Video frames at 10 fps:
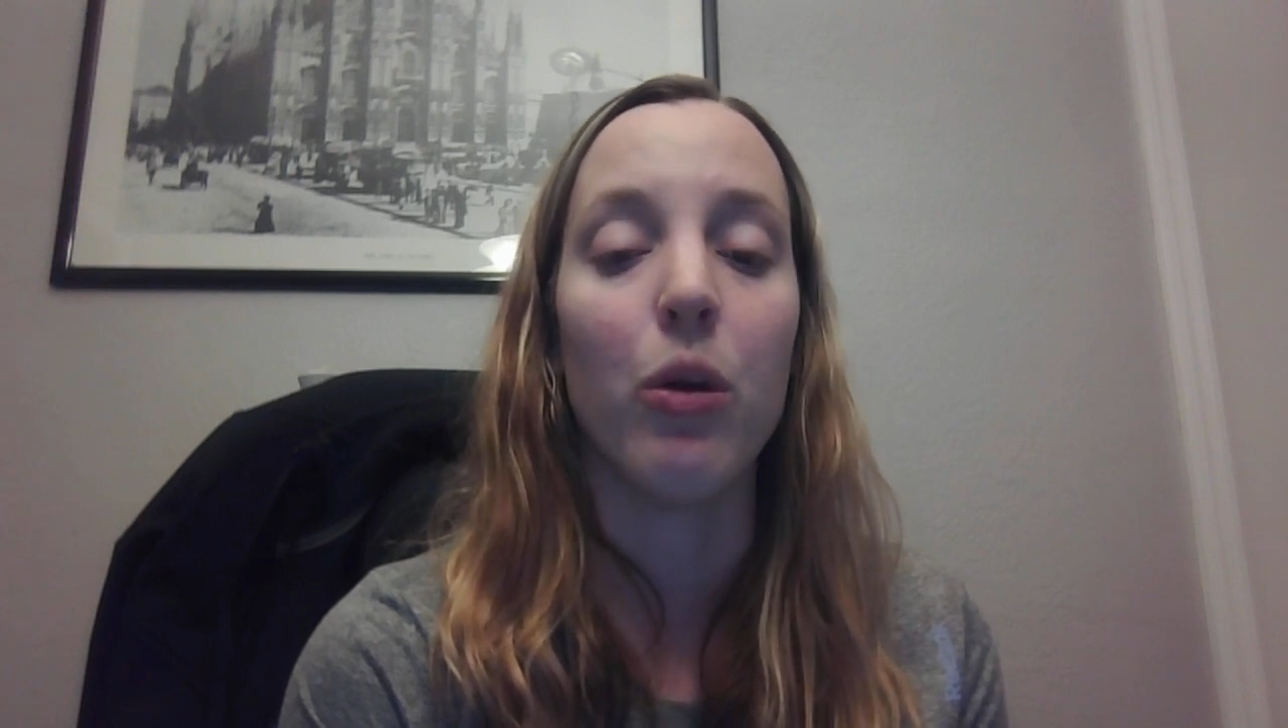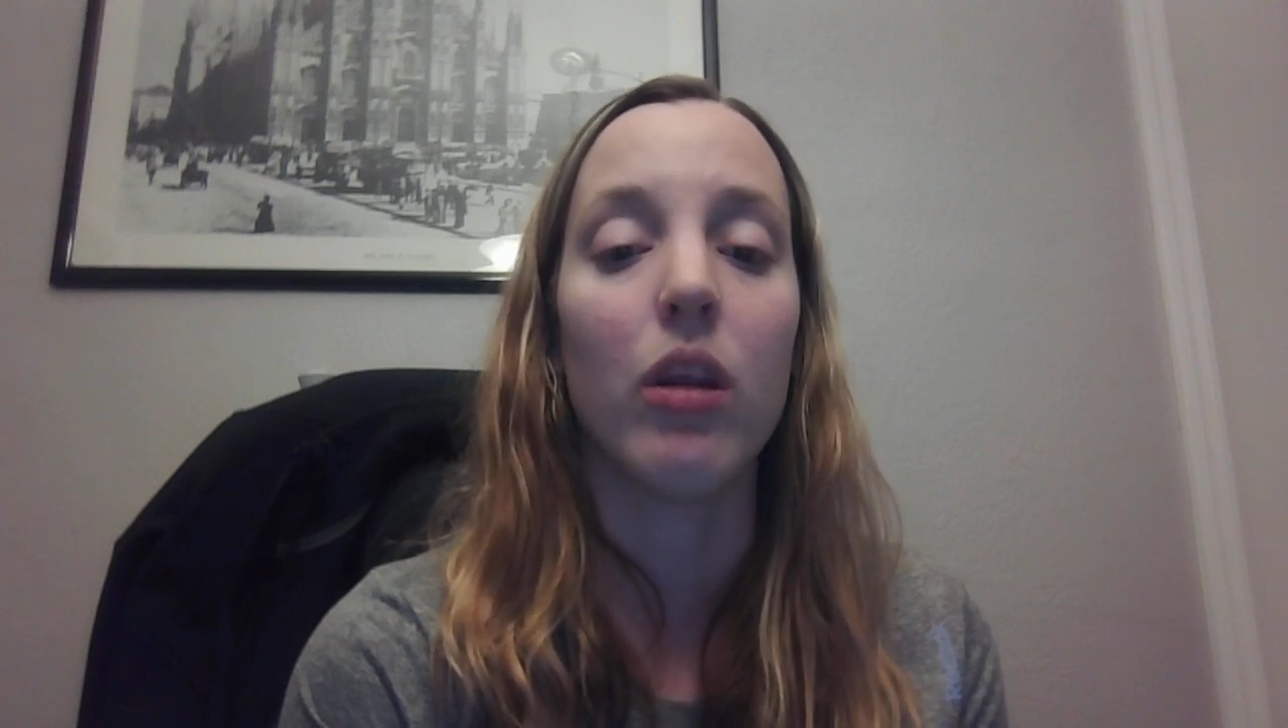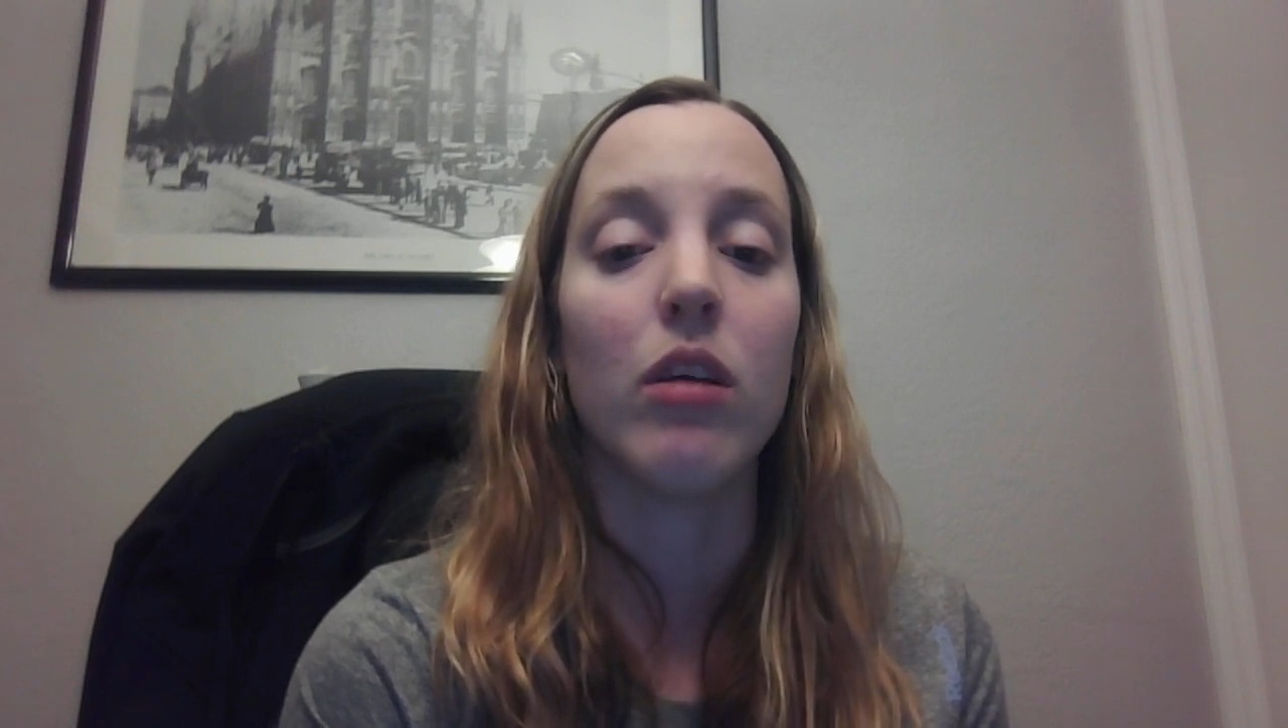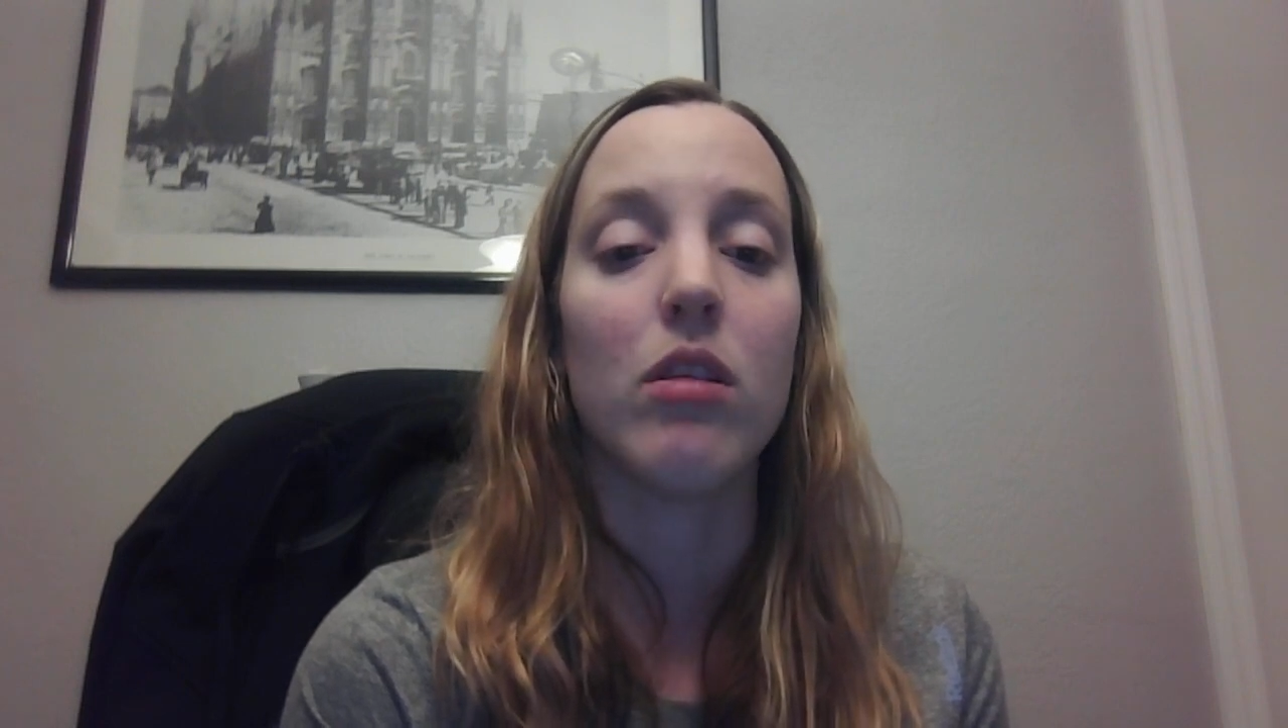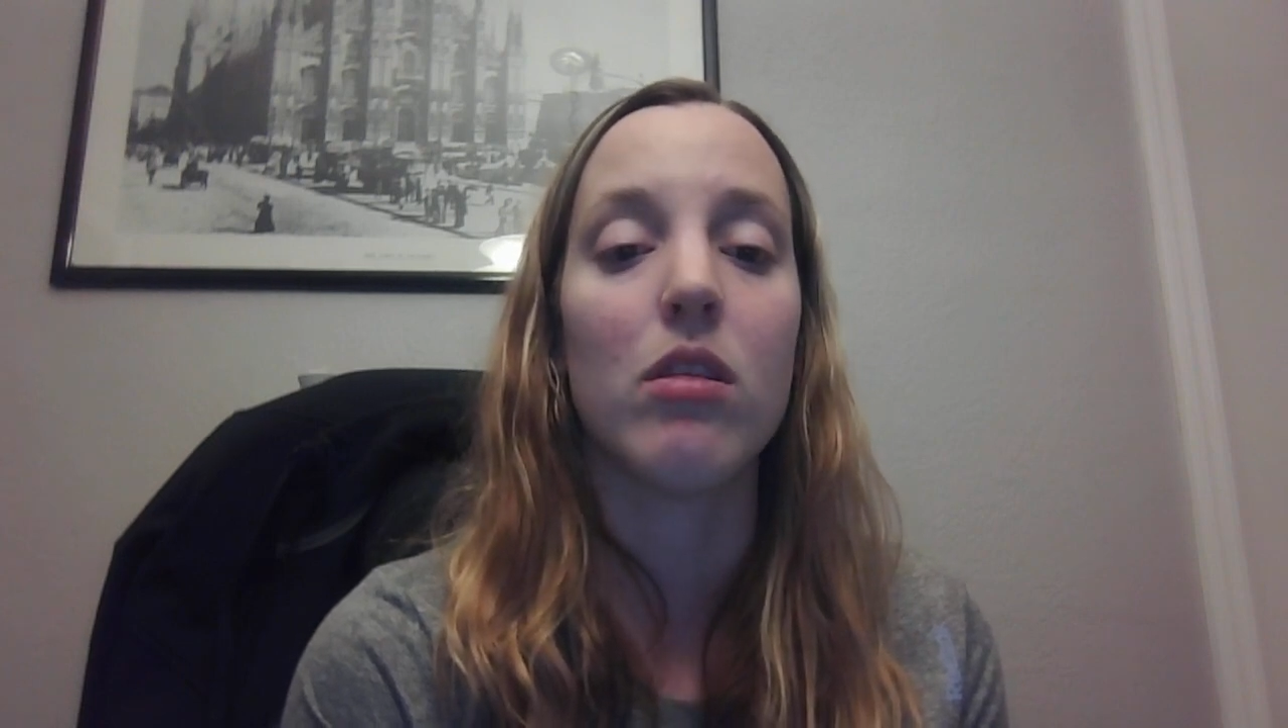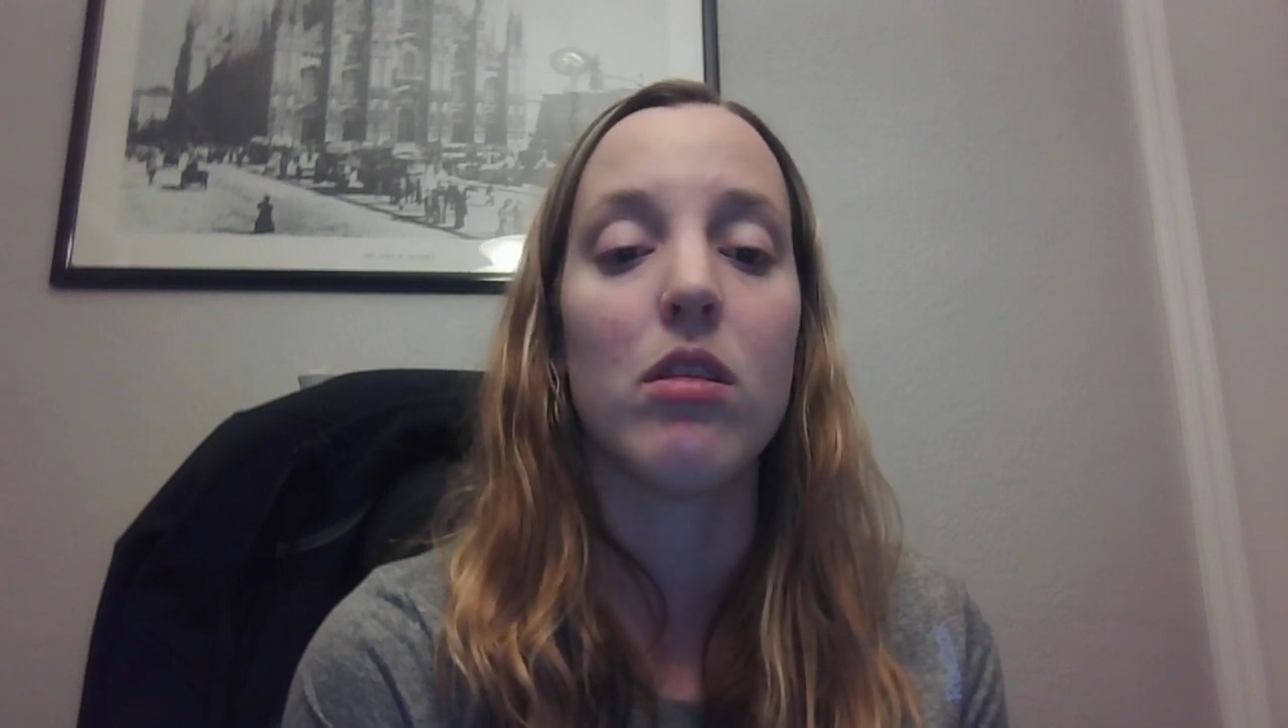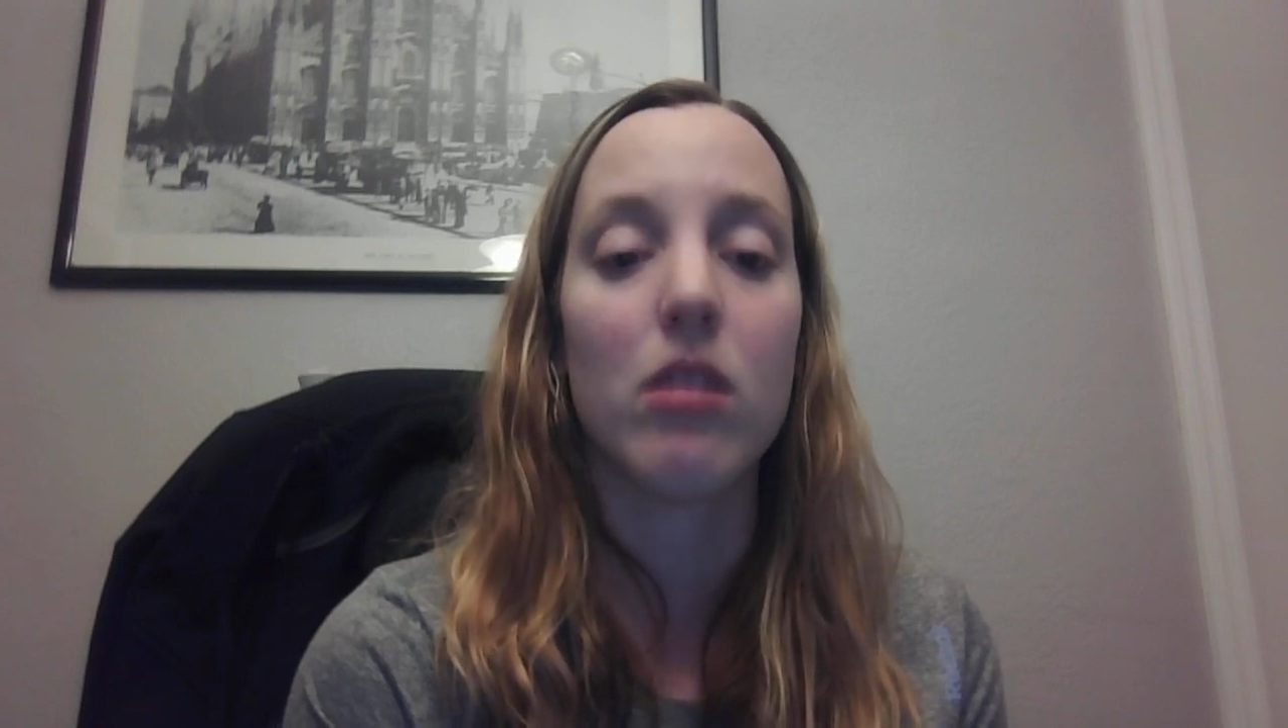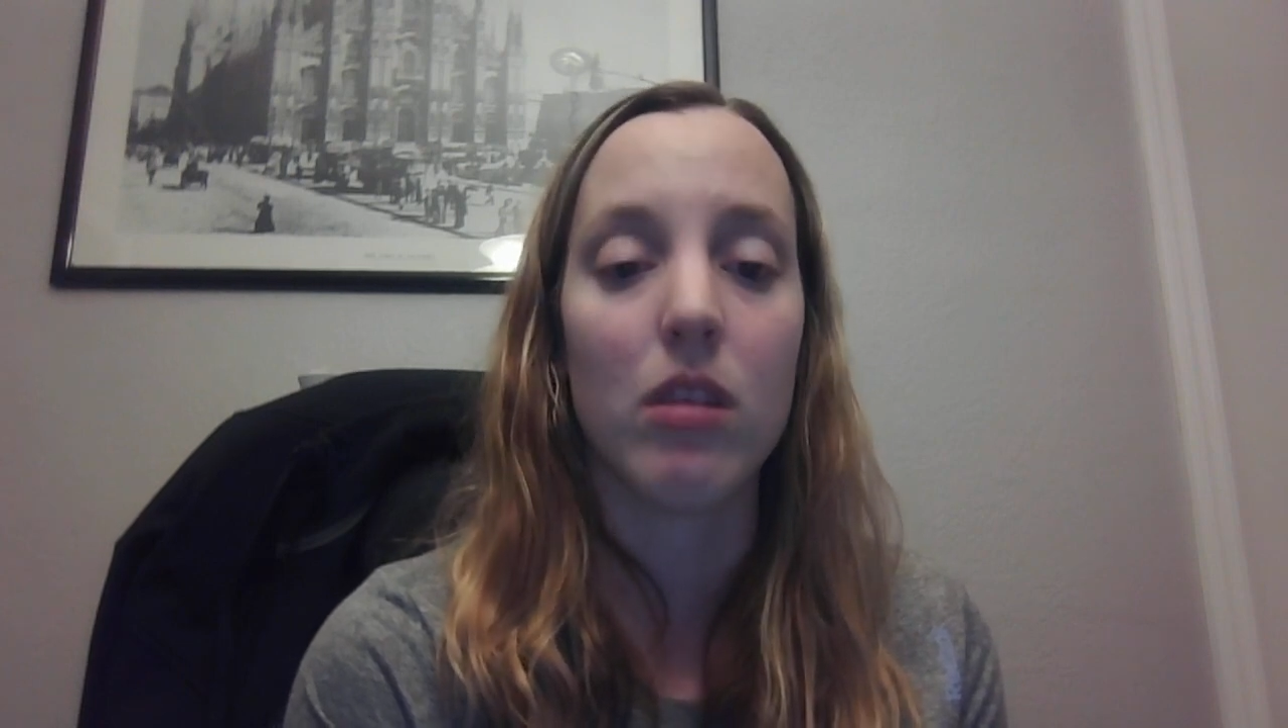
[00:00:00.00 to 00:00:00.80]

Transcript: this